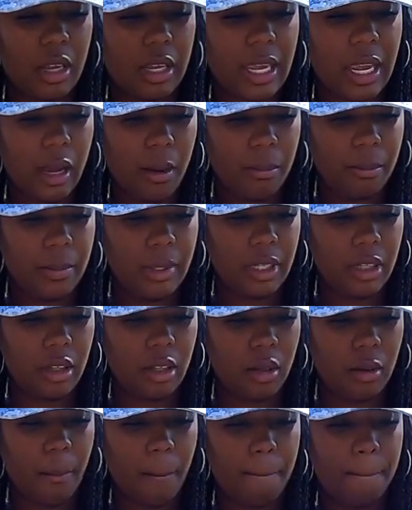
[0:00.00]
kelp
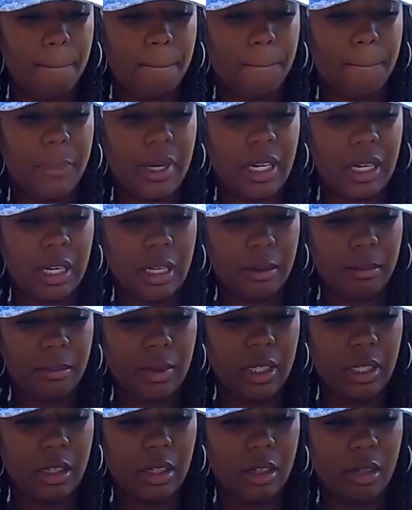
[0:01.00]
meal, blood
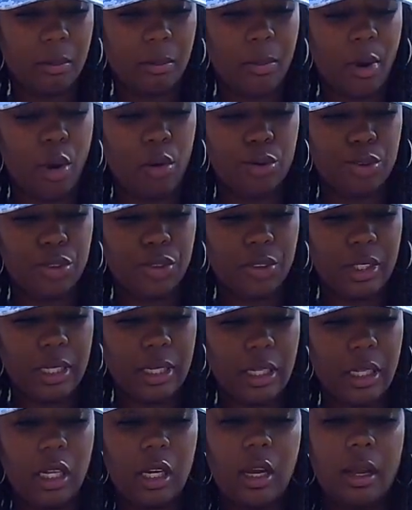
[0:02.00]
meal,
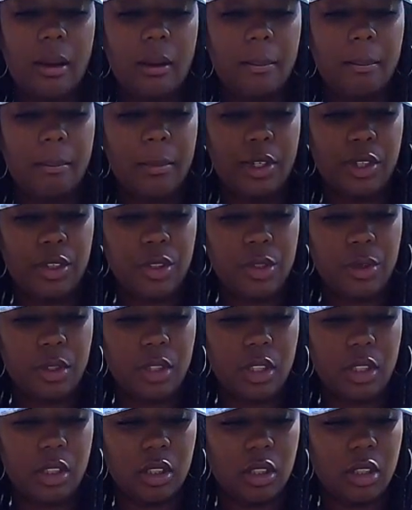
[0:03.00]
poultry
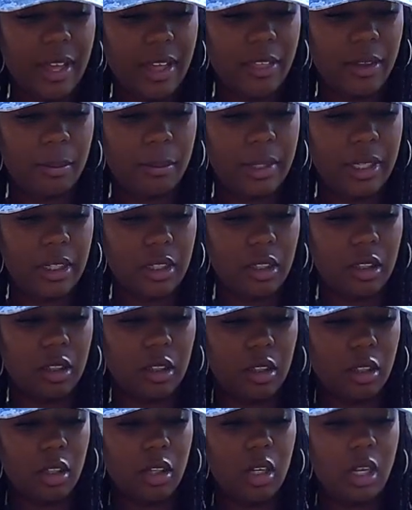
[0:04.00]
manure, feather
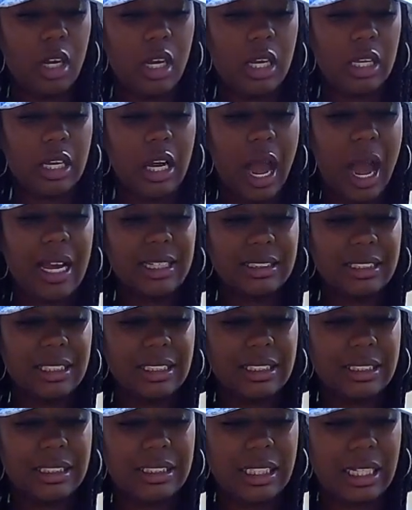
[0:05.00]
meal,
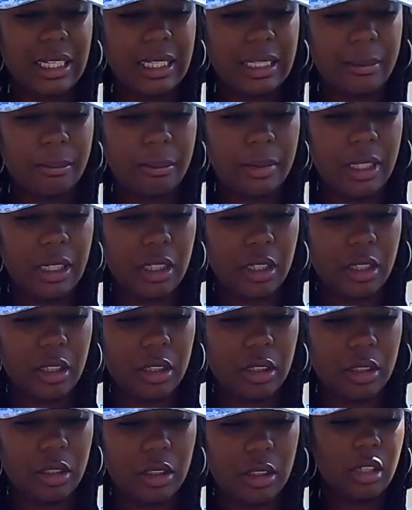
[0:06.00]
cotton seed
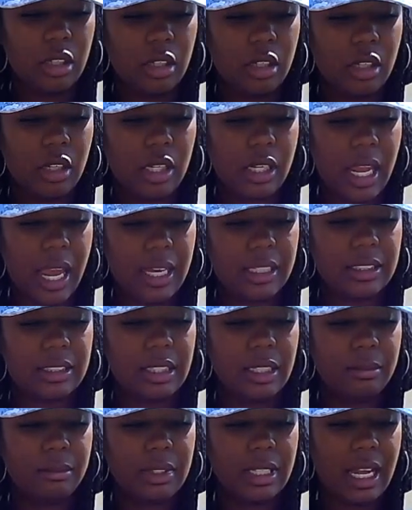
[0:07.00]
meal,
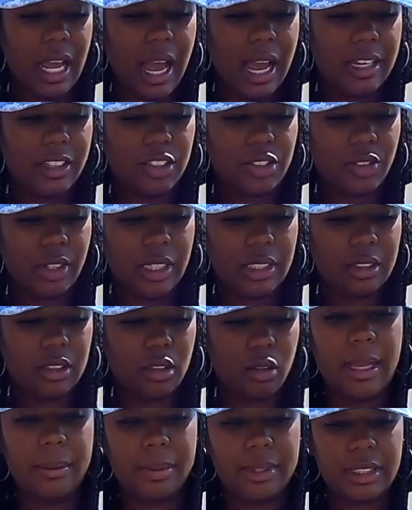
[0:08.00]
calcium dehydrate,
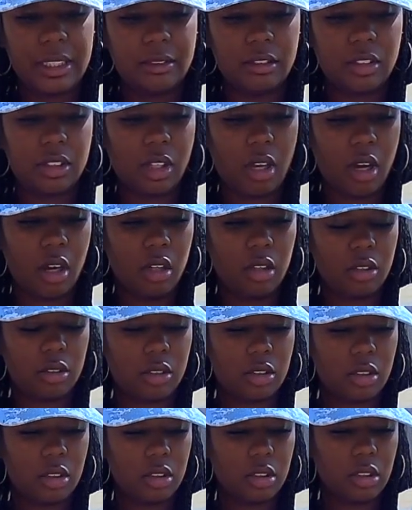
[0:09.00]
Epsom
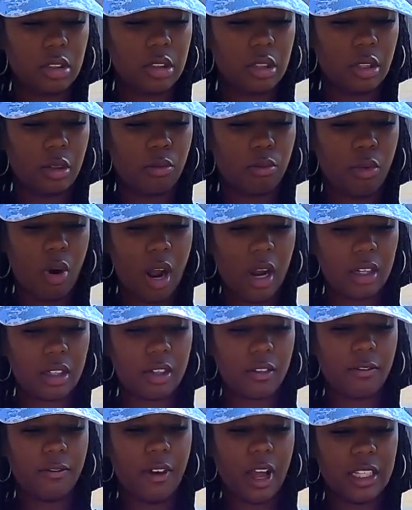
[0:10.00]
salt,
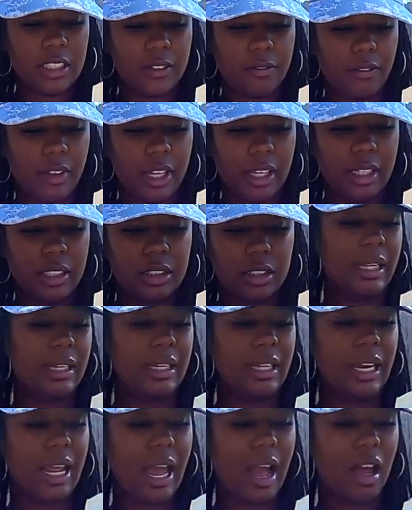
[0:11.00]
rock phosphate.
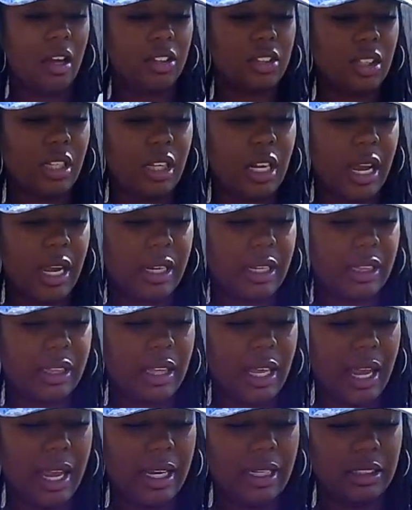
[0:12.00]
And then I also like
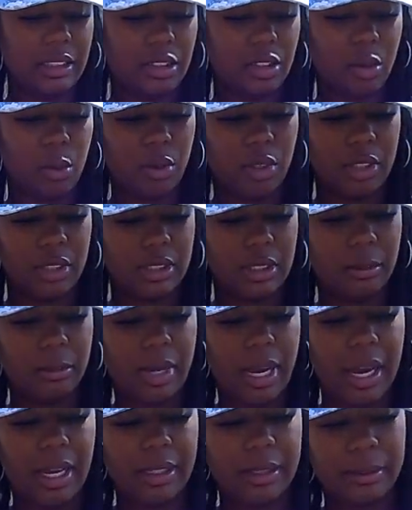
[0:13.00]
that towards the
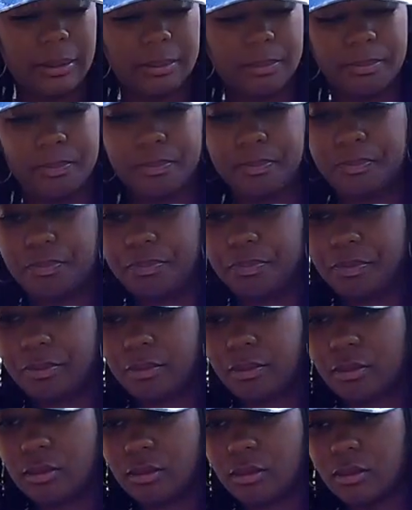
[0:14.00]
bottom,
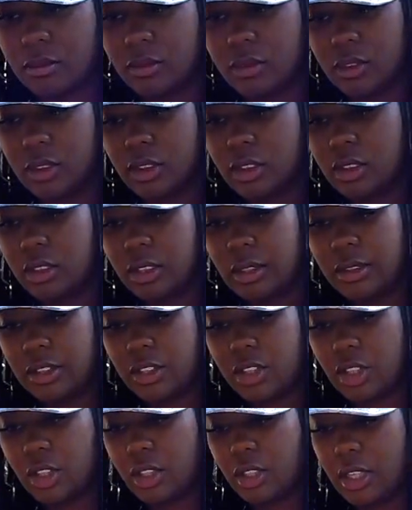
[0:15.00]
let me
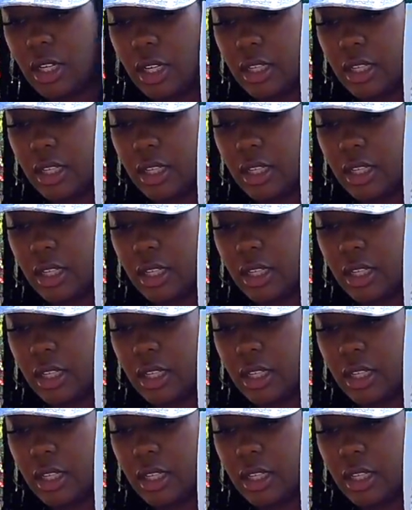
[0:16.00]
show you